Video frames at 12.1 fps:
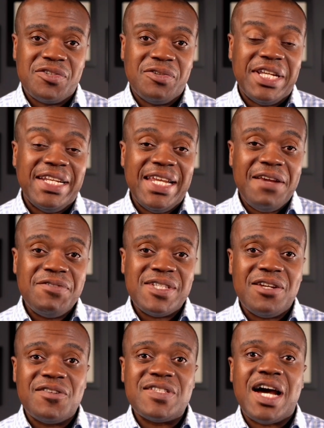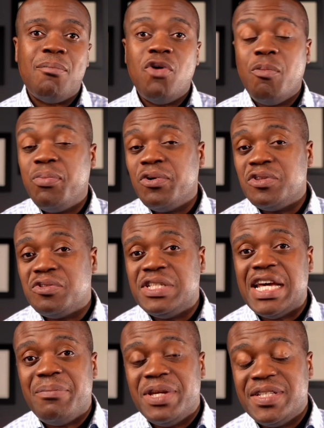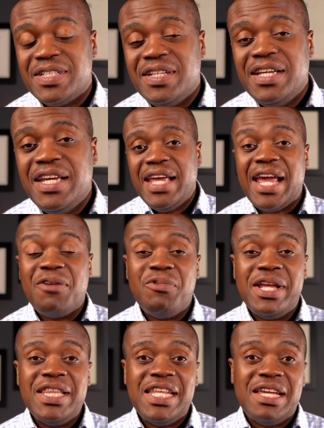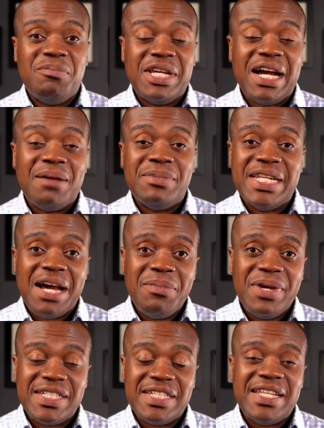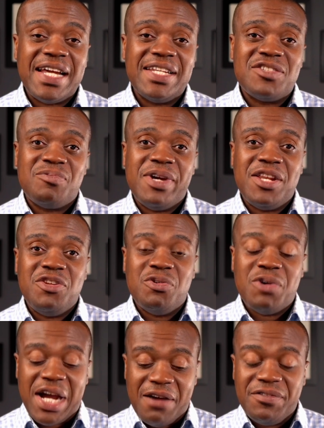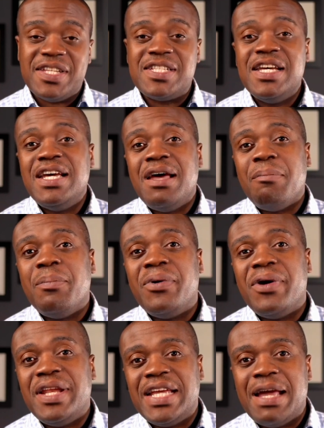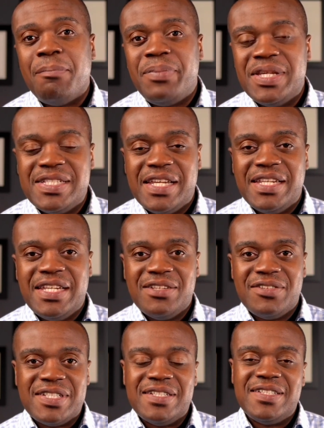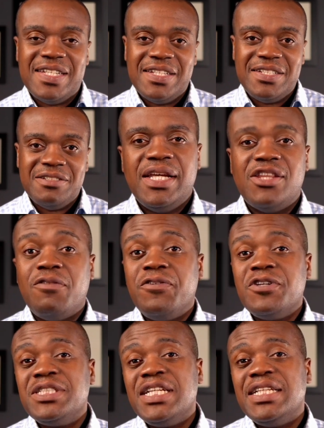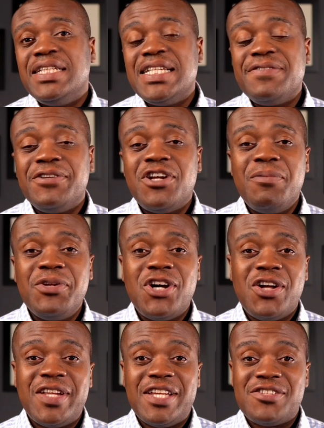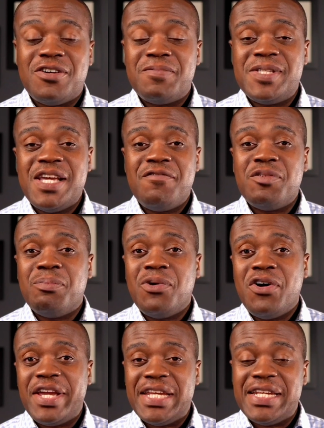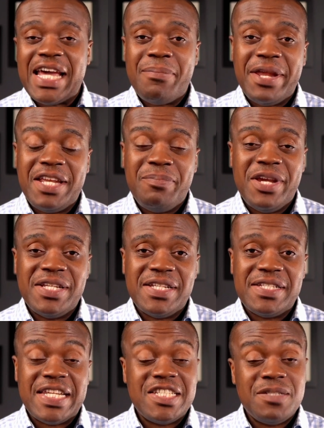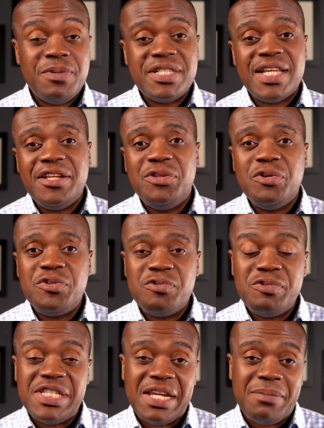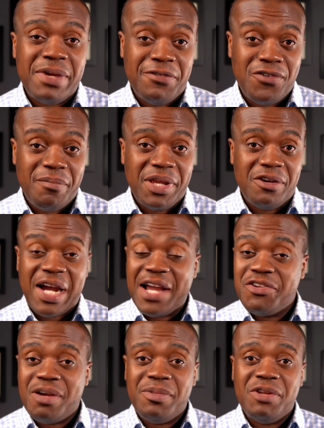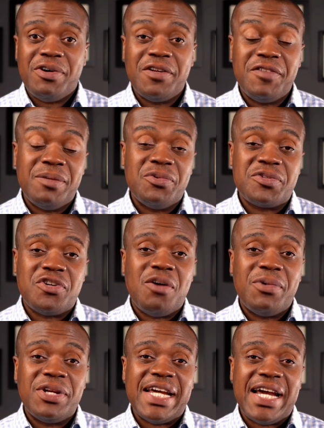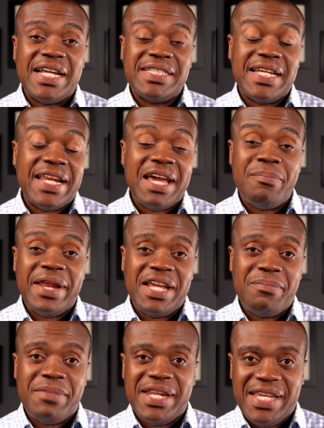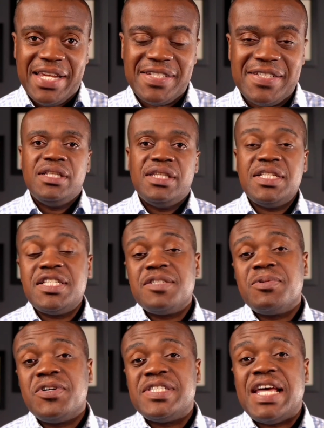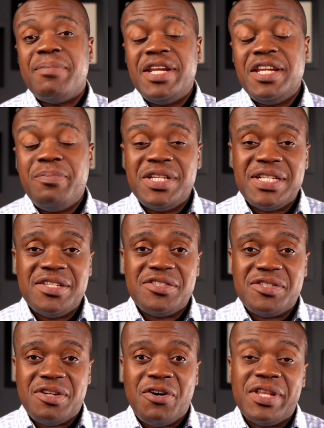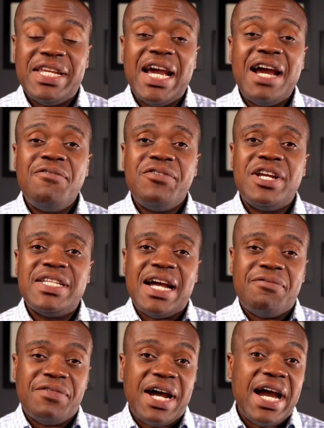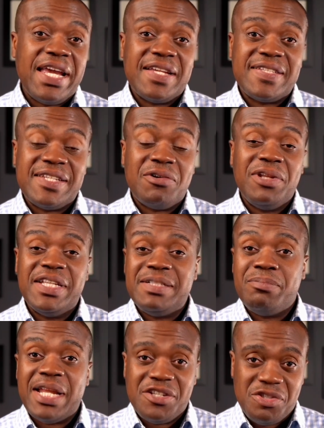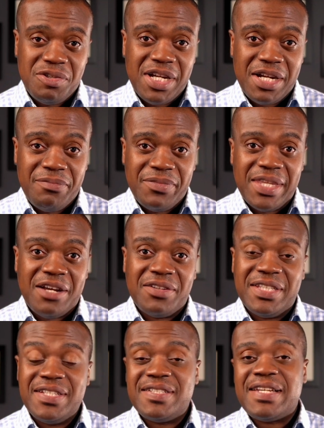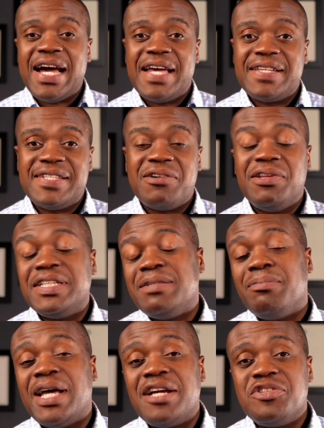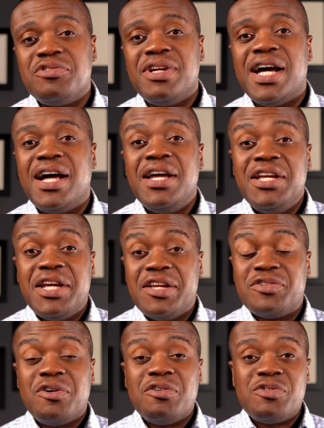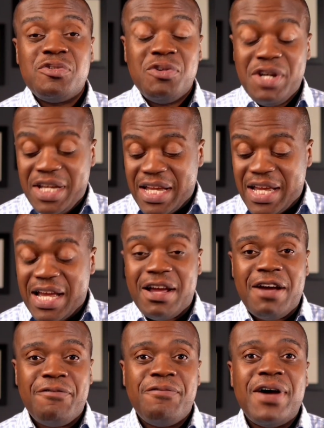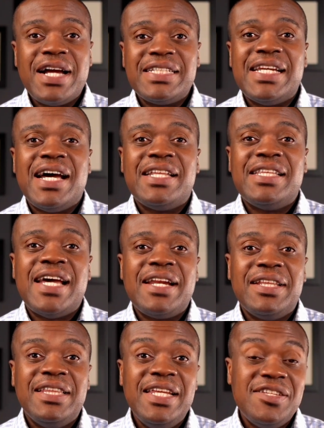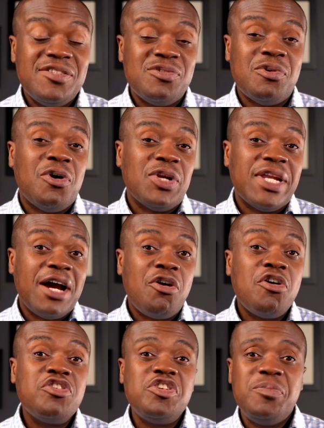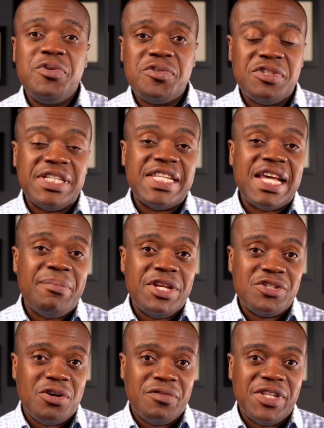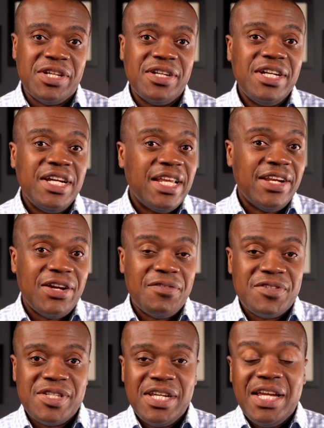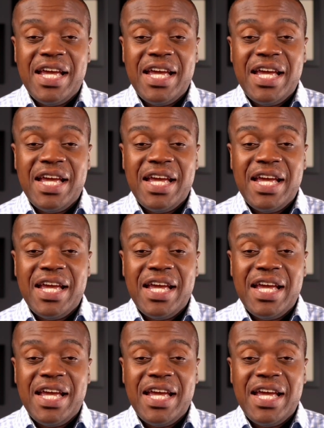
So the nerve cells are more prone to damage. And when they become damaged, that is when you have this burning and pins and needle sensation. Unfortunately, this phenomenon is observed more in diabetic patients, especially those who take metformin, arguably one of the most common anti-diabetic medications. This is because diabetic patients, on the average, have higher circulating blood sugar. Now, this higher circulating blood sugar is also a factor that leads to, or that contributes to, the damage of the nerves.